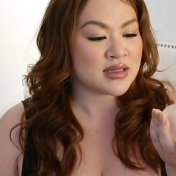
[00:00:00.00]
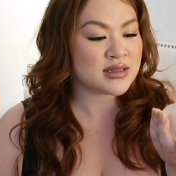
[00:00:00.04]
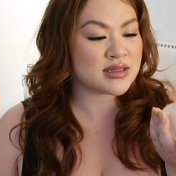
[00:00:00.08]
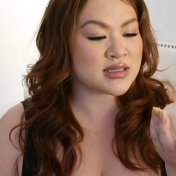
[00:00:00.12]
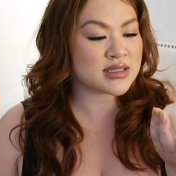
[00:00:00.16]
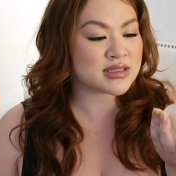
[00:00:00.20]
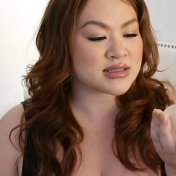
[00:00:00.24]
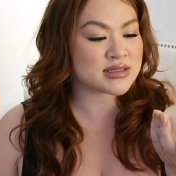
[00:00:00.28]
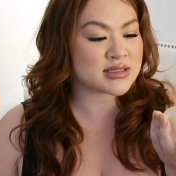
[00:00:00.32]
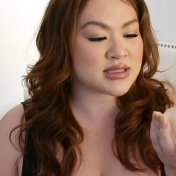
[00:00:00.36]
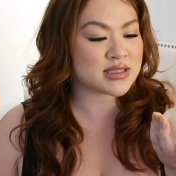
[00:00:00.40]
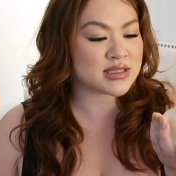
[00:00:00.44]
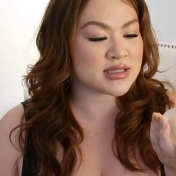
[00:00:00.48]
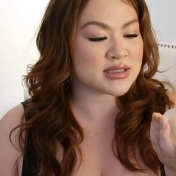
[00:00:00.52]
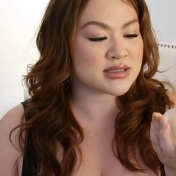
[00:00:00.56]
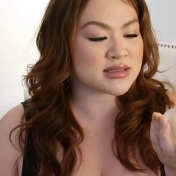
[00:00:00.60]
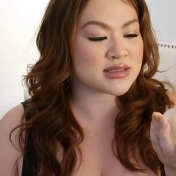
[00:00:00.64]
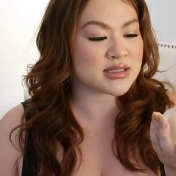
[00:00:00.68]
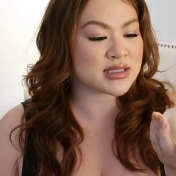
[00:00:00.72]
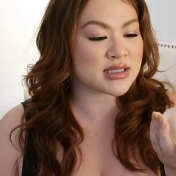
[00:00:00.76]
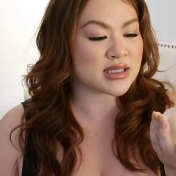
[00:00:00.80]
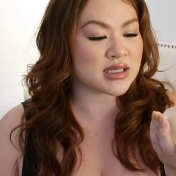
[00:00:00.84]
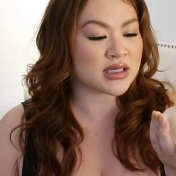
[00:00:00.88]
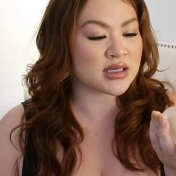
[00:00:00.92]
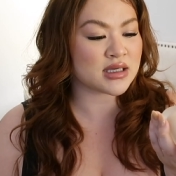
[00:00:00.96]
This is
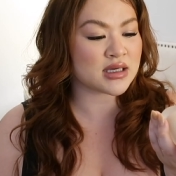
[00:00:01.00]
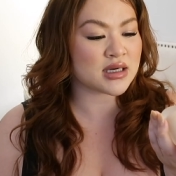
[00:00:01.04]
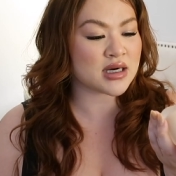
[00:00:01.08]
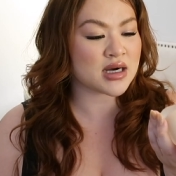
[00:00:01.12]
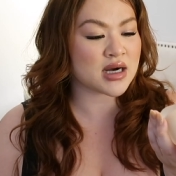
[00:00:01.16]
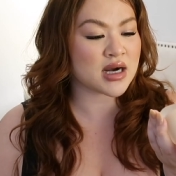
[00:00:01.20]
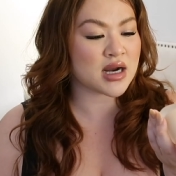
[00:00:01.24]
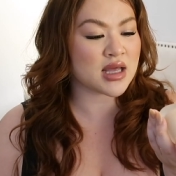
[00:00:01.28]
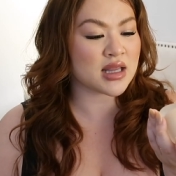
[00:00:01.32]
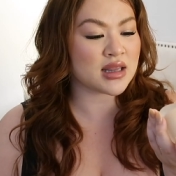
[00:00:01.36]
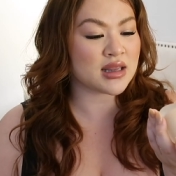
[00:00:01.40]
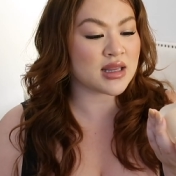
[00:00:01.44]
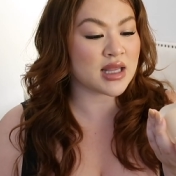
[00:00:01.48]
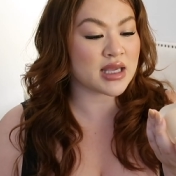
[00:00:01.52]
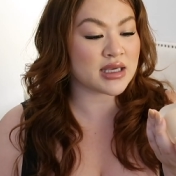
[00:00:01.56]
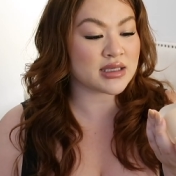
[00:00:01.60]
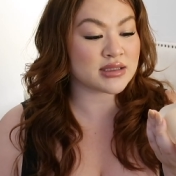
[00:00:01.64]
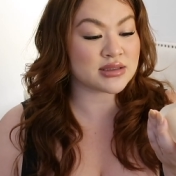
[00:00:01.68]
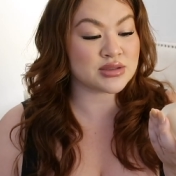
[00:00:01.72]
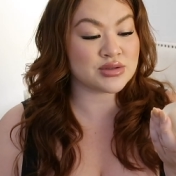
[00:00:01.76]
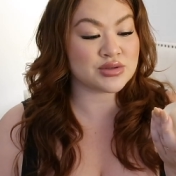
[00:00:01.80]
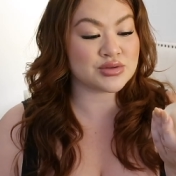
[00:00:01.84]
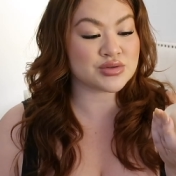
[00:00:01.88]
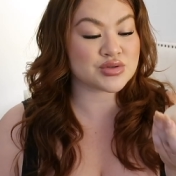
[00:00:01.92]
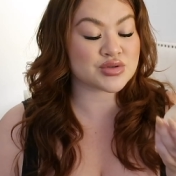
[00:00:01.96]
their
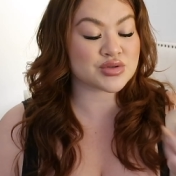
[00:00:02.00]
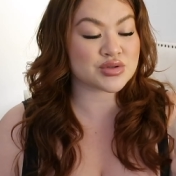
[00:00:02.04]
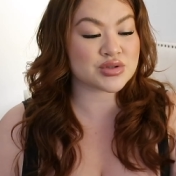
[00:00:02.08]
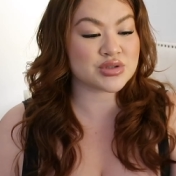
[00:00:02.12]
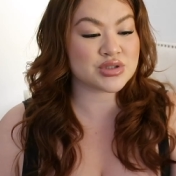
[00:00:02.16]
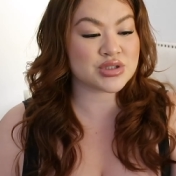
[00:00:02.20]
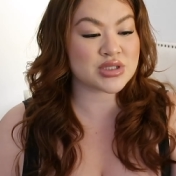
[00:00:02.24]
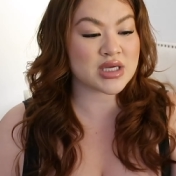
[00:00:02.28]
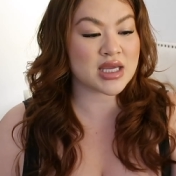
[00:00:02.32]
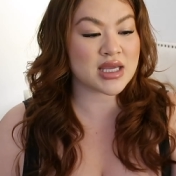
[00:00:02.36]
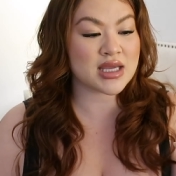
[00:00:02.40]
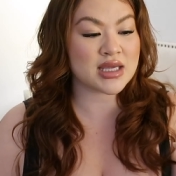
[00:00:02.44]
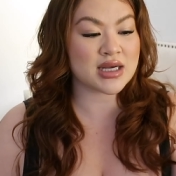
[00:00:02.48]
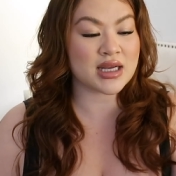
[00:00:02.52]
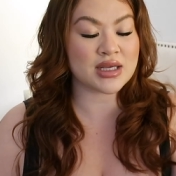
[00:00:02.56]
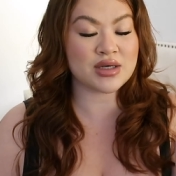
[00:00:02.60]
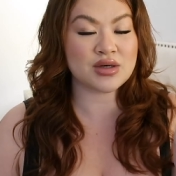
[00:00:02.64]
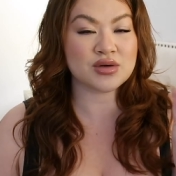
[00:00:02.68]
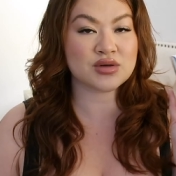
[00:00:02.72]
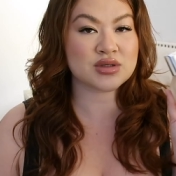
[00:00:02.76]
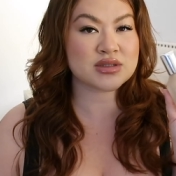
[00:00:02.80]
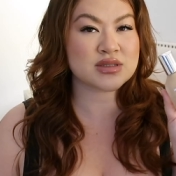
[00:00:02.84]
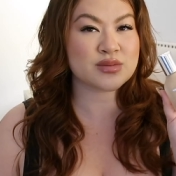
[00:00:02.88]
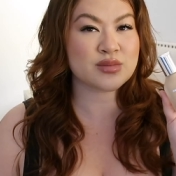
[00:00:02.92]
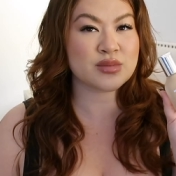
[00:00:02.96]
light neutral shade. I
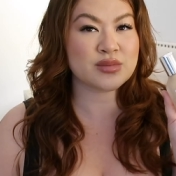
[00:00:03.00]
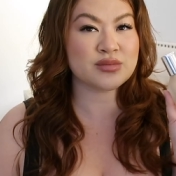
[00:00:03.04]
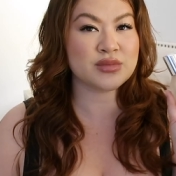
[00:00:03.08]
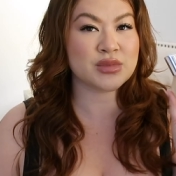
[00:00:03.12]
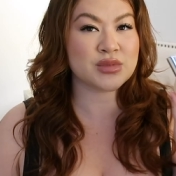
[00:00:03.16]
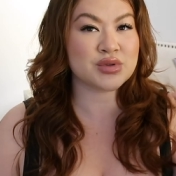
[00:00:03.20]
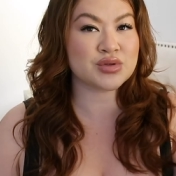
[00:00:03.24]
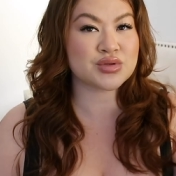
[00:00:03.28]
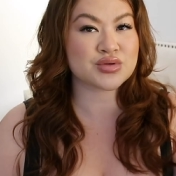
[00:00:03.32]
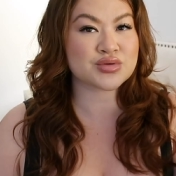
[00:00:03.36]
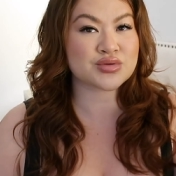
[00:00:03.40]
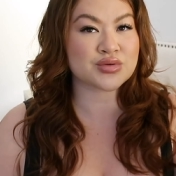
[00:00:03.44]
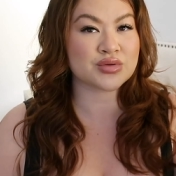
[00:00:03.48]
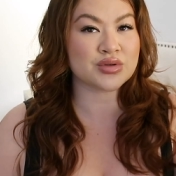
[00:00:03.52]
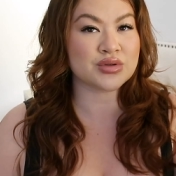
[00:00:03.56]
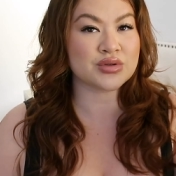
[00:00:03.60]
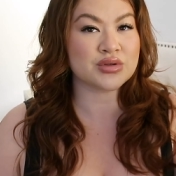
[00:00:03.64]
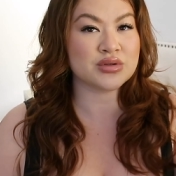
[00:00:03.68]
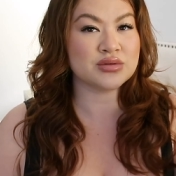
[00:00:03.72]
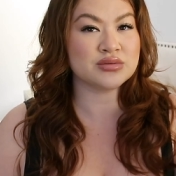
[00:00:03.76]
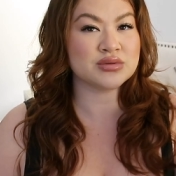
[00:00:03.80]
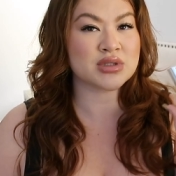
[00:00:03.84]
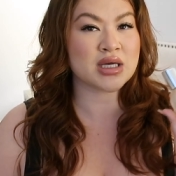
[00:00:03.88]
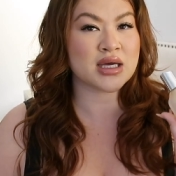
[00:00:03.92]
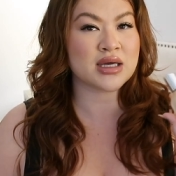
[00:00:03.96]
noticed I'm
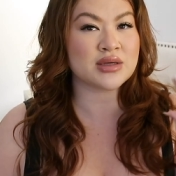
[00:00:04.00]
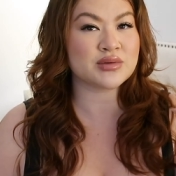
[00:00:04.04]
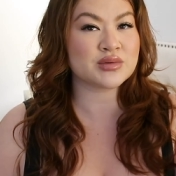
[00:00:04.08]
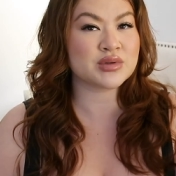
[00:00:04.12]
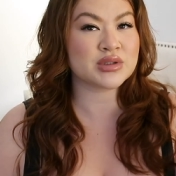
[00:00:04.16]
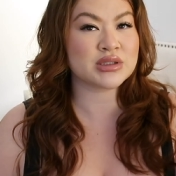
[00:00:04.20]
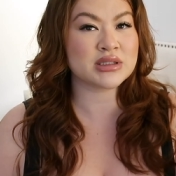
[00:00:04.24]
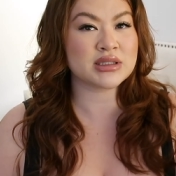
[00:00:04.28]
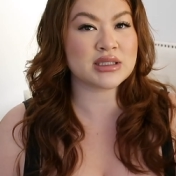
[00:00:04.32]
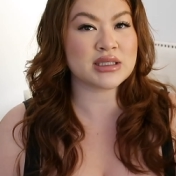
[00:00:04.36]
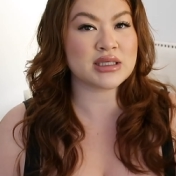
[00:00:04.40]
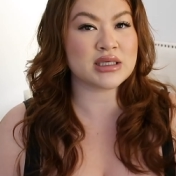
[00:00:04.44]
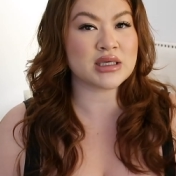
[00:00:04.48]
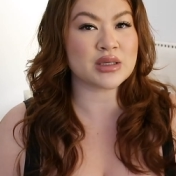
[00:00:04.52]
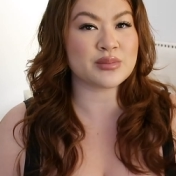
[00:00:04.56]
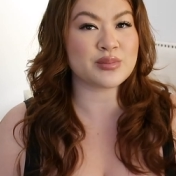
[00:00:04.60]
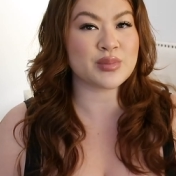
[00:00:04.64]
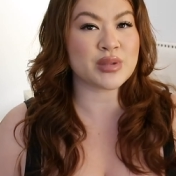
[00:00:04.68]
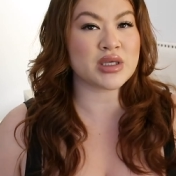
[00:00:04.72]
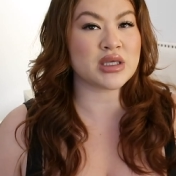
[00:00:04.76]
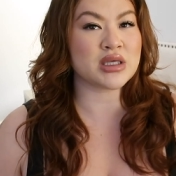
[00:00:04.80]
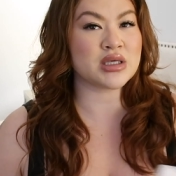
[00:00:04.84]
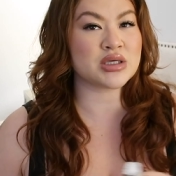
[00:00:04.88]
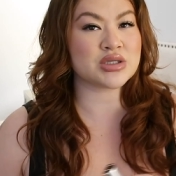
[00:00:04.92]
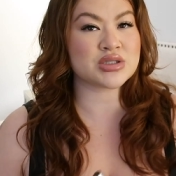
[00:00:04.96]
neutral, not really a
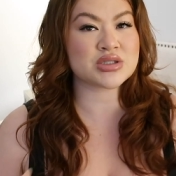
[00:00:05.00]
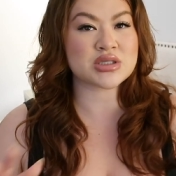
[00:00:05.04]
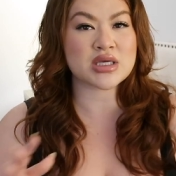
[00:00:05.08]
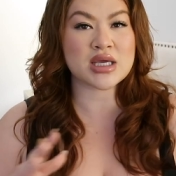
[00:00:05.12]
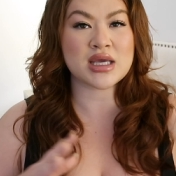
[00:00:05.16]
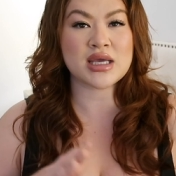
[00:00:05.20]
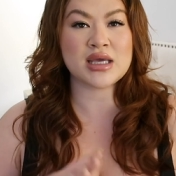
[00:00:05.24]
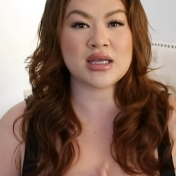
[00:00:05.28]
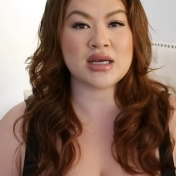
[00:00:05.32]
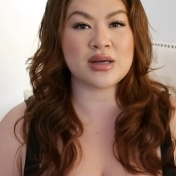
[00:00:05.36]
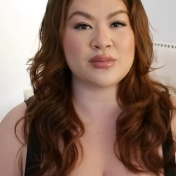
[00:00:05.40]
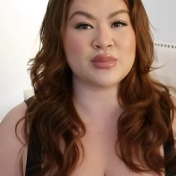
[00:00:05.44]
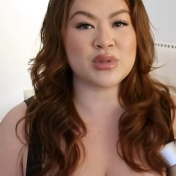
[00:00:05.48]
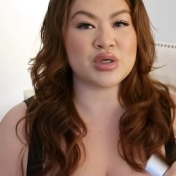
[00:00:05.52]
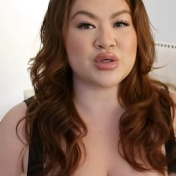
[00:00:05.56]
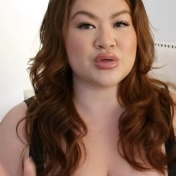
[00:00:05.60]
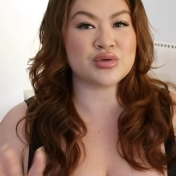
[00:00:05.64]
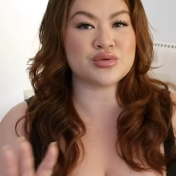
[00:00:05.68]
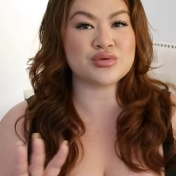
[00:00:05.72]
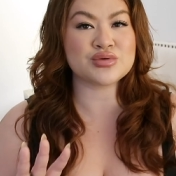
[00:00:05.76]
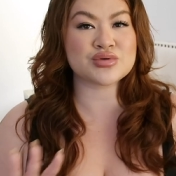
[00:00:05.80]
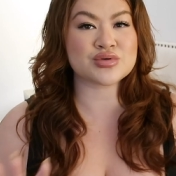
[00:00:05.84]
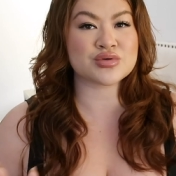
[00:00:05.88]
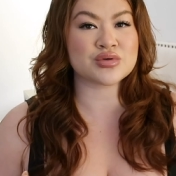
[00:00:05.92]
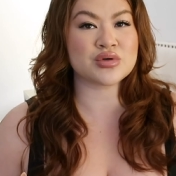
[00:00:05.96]
pink shade. I'm a
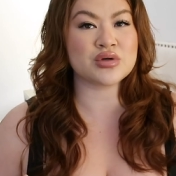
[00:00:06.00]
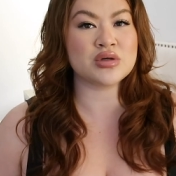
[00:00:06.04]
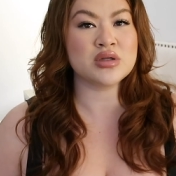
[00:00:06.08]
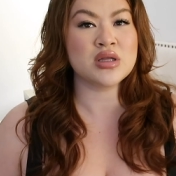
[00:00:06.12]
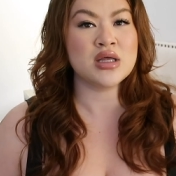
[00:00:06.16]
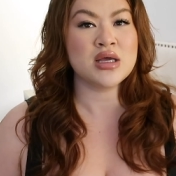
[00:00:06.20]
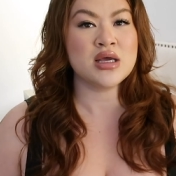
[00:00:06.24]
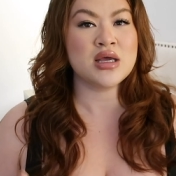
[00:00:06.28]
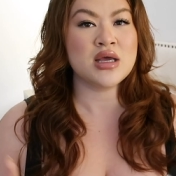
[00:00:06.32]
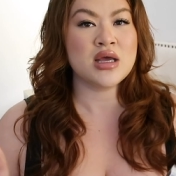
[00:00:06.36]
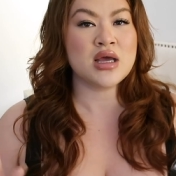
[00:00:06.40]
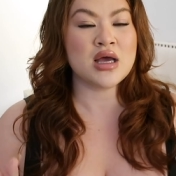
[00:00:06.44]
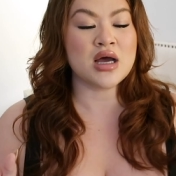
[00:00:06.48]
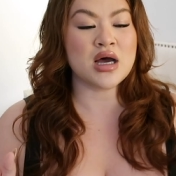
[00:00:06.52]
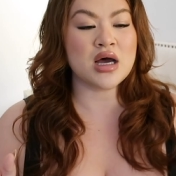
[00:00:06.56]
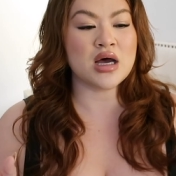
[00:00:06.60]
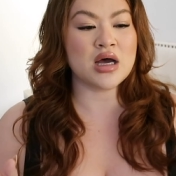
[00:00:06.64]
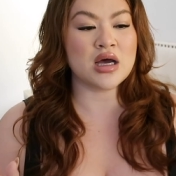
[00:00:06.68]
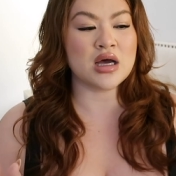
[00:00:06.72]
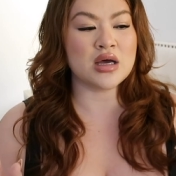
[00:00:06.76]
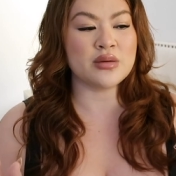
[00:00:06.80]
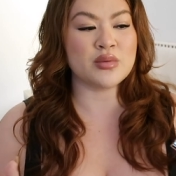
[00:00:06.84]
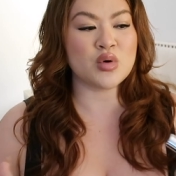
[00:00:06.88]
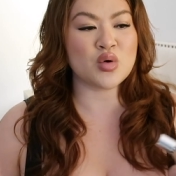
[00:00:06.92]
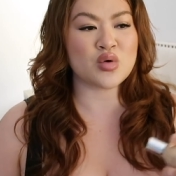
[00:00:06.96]
neutral,
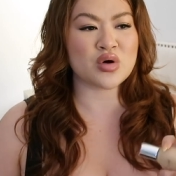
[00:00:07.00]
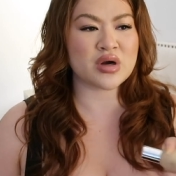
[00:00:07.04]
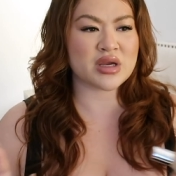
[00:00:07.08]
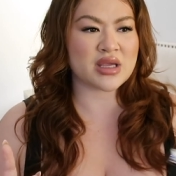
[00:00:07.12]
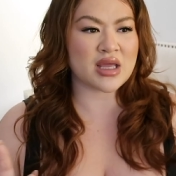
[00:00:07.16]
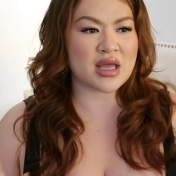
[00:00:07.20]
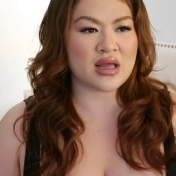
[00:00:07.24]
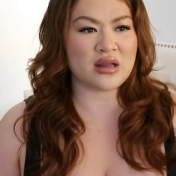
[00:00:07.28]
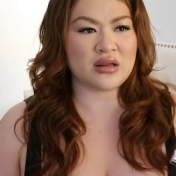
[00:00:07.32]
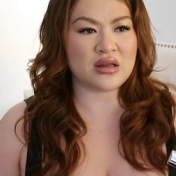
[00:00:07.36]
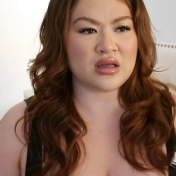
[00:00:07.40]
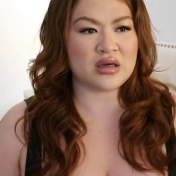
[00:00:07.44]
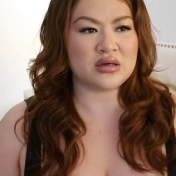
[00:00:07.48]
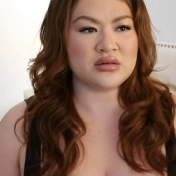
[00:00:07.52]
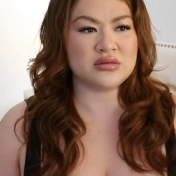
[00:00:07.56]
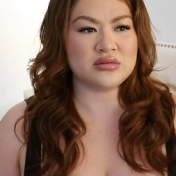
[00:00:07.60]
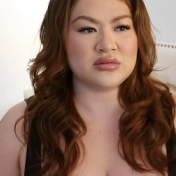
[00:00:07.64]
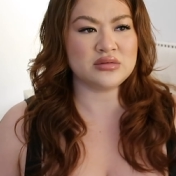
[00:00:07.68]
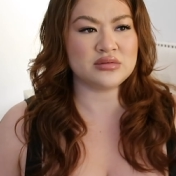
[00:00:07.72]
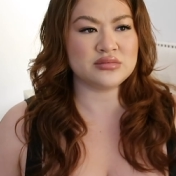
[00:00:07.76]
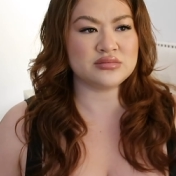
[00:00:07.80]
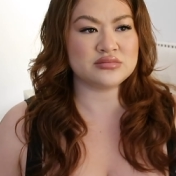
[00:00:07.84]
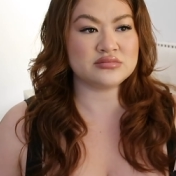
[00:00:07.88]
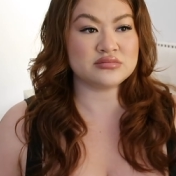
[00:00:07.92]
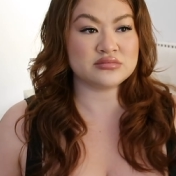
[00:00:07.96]
or yellow.
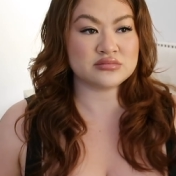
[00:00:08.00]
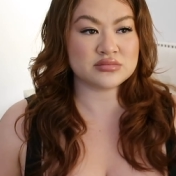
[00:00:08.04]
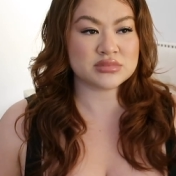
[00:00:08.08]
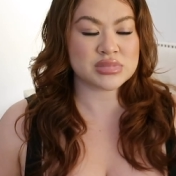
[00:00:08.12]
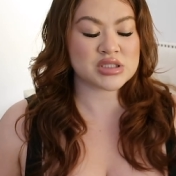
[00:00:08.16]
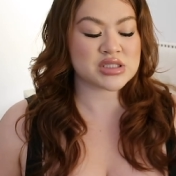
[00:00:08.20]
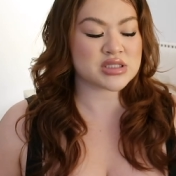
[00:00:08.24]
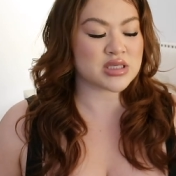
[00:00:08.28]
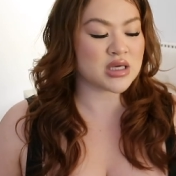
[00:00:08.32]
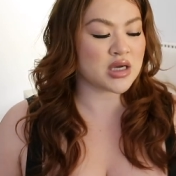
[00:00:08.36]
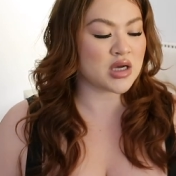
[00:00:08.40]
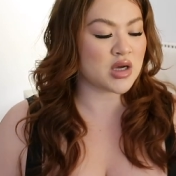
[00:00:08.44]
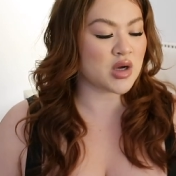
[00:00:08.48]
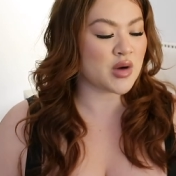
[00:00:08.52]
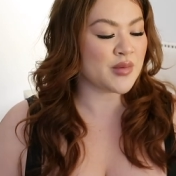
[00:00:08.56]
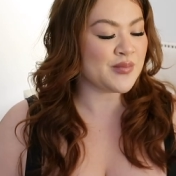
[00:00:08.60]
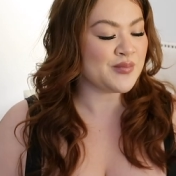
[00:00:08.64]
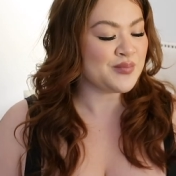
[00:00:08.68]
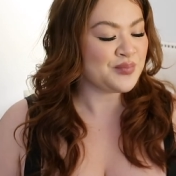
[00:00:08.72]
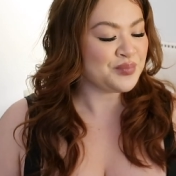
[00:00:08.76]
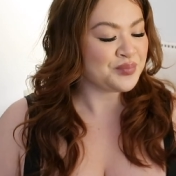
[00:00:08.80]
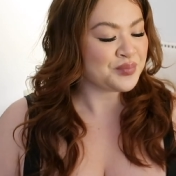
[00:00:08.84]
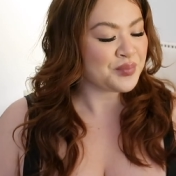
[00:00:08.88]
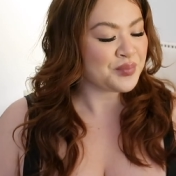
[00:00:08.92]
So